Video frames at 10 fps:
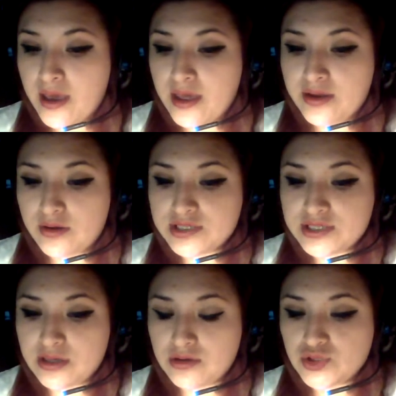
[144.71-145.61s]
and
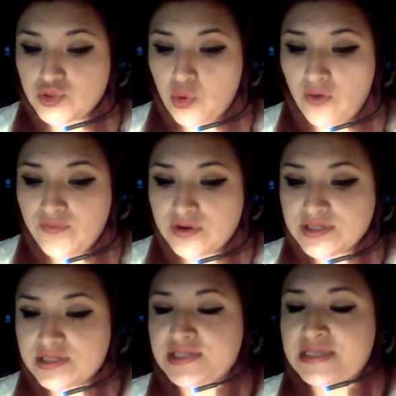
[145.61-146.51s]
also to offer
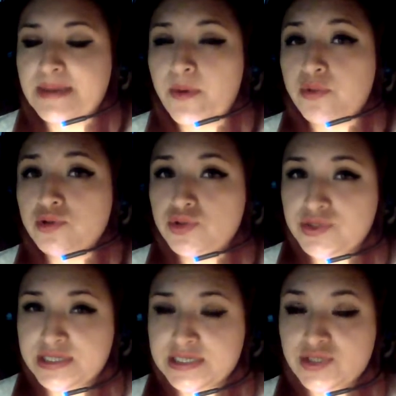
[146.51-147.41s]
the same
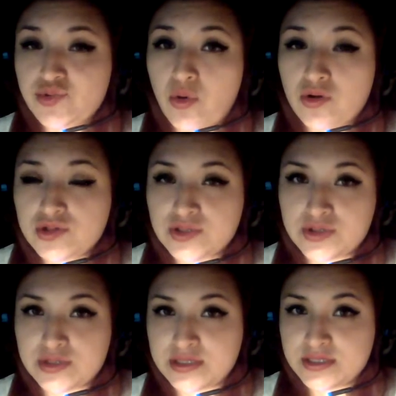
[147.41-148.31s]
opportunities to all
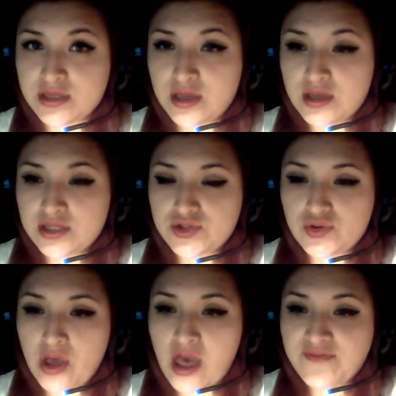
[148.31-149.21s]
students, to
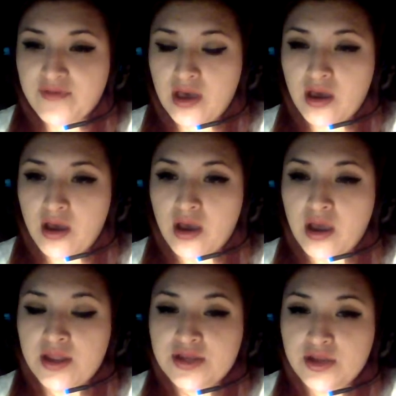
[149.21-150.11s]
have
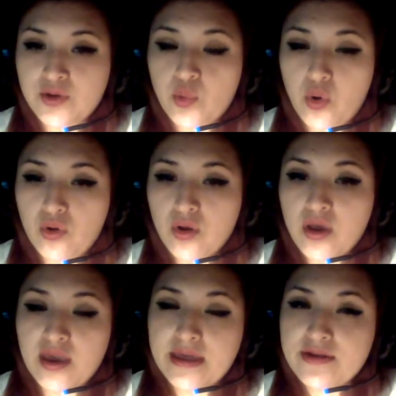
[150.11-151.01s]
an equal
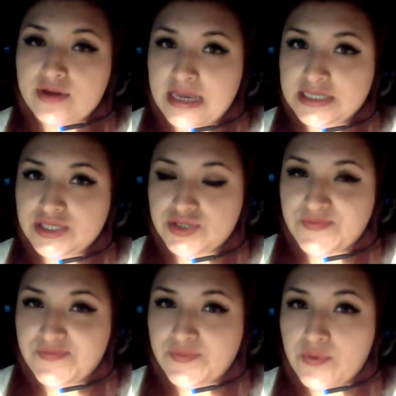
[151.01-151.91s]

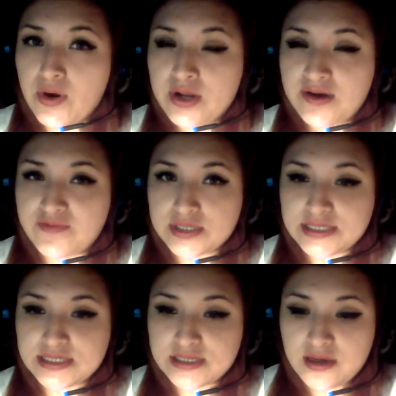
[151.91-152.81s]
education for all of
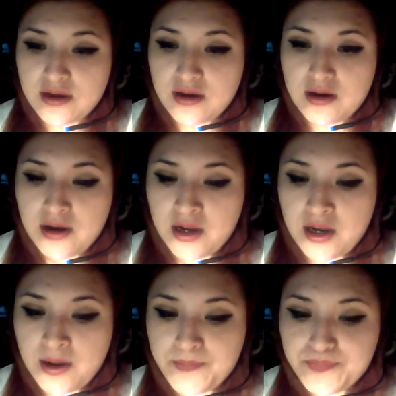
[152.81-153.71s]
us.
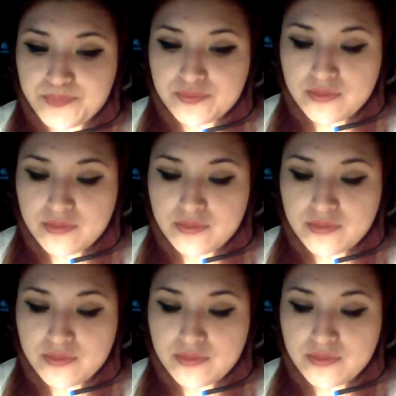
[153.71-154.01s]
In